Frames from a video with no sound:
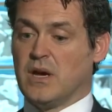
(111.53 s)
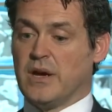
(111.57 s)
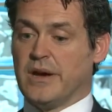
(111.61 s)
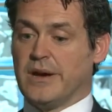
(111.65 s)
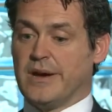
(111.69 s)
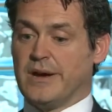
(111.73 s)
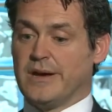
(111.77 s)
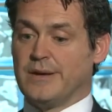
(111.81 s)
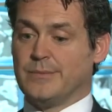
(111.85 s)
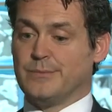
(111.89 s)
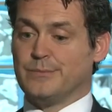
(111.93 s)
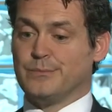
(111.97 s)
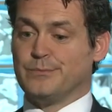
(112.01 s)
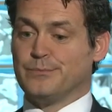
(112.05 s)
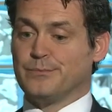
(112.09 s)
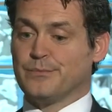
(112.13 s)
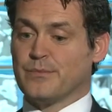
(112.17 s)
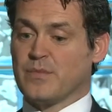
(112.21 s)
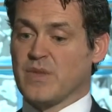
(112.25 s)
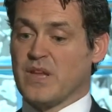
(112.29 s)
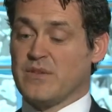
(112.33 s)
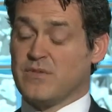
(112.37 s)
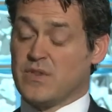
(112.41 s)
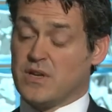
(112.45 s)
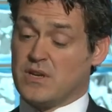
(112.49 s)

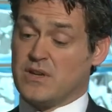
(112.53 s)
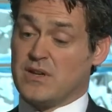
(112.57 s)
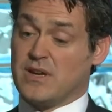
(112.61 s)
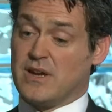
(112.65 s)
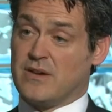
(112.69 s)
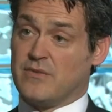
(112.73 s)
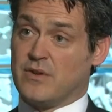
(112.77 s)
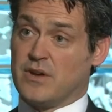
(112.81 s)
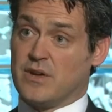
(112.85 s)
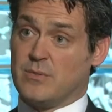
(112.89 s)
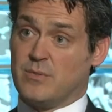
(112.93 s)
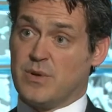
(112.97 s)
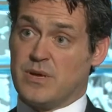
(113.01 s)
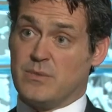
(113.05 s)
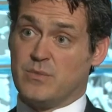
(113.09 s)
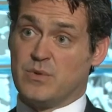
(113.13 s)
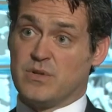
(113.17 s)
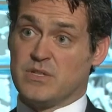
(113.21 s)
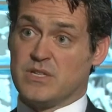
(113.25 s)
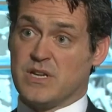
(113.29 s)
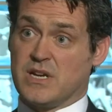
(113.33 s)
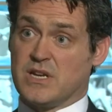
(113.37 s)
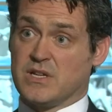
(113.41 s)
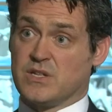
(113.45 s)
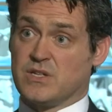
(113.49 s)
If they don't have IP
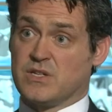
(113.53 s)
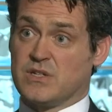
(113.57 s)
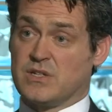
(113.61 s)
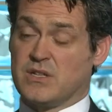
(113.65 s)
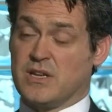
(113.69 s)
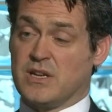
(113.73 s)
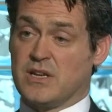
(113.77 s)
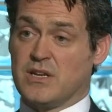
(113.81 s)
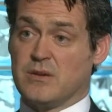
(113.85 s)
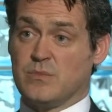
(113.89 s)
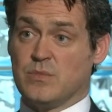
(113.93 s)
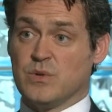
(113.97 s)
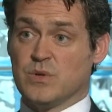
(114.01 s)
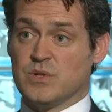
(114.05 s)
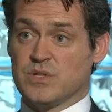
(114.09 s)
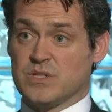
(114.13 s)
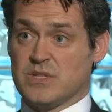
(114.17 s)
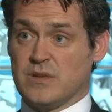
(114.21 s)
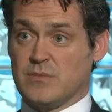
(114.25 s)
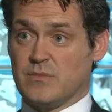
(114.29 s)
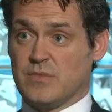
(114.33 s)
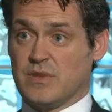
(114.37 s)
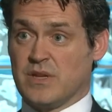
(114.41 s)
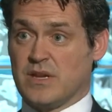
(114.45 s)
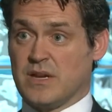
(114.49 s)
protection, they can put
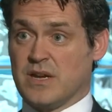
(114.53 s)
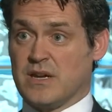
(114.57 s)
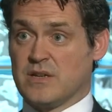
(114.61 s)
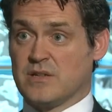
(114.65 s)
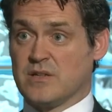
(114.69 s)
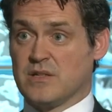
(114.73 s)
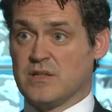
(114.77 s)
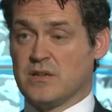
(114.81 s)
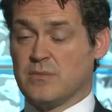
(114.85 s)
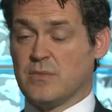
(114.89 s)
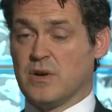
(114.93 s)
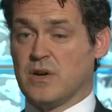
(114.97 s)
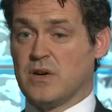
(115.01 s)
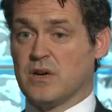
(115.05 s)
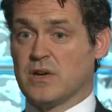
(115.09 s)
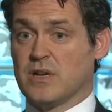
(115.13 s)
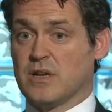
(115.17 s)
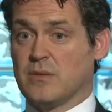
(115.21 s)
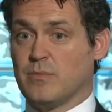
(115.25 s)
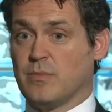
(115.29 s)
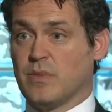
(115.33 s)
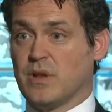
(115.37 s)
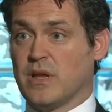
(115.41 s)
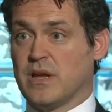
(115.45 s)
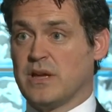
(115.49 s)
something out in the
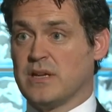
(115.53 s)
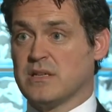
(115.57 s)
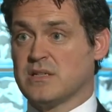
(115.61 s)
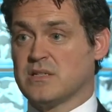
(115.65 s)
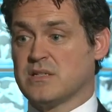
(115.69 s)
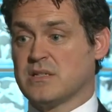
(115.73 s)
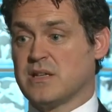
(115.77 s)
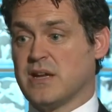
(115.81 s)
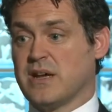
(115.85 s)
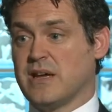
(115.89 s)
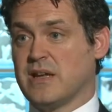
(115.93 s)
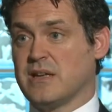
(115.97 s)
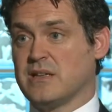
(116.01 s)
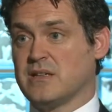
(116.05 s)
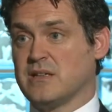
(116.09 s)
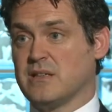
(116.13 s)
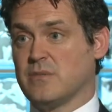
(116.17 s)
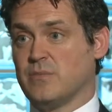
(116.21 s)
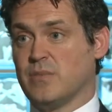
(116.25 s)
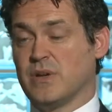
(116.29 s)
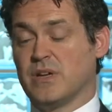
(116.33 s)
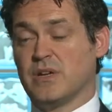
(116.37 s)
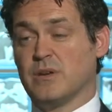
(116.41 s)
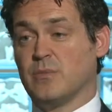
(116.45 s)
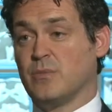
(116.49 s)
marketplace and the
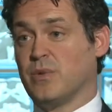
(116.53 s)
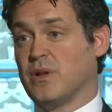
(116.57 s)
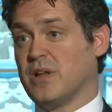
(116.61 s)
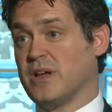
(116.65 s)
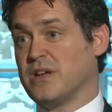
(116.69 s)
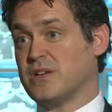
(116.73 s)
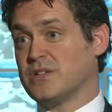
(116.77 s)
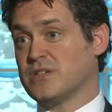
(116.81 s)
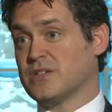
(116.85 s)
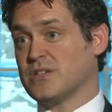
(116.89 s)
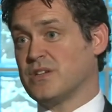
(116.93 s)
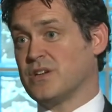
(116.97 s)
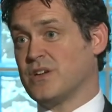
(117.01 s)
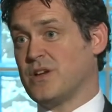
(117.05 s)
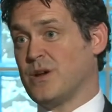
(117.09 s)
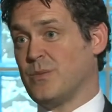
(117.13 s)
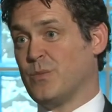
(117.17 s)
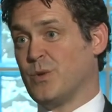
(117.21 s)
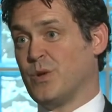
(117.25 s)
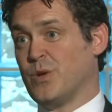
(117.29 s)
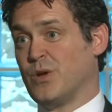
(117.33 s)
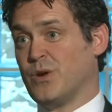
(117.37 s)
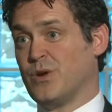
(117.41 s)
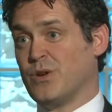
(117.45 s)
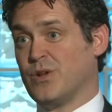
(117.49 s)
bigger players can come
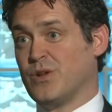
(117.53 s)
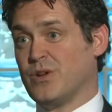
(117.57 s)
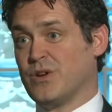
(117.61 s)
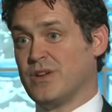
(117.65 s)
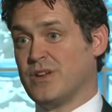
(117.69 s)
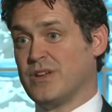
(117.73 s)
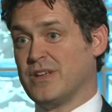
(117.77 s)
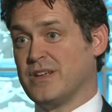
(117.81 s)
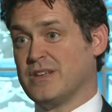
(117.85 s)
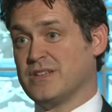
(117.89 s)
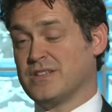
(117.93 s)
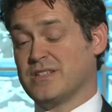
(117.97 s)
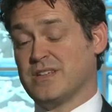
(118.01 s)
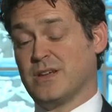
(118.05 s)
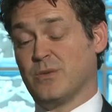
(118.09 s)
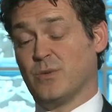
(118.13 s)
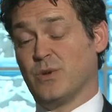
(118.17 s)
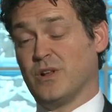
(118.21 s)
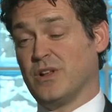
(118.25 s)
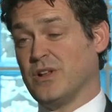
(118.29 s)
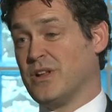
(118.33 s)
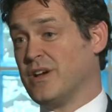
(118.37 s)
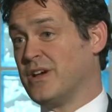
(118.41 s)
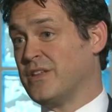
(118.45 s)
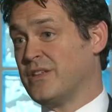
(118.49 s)
along and look at it and say,
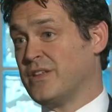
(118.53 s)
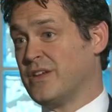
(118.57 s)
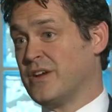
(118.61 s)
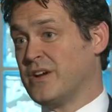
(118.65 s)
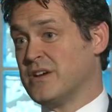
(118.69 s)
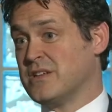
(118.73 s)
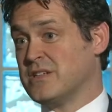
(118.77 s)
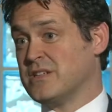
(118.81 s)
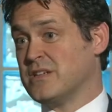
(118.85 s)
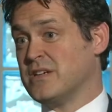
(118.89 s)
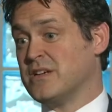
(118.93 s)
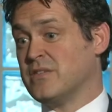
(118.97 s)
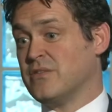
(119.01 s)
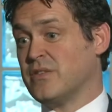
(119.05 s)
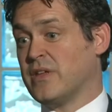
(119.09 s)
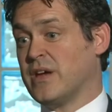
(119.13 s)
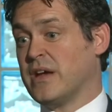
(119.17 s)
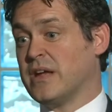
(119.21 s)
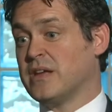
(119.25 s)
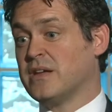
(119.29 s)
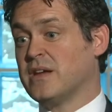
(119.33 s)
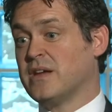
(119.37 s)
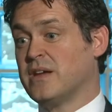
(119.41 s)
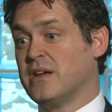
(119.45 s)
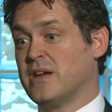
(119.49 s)
well, I like the idea of
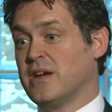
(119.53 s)
that.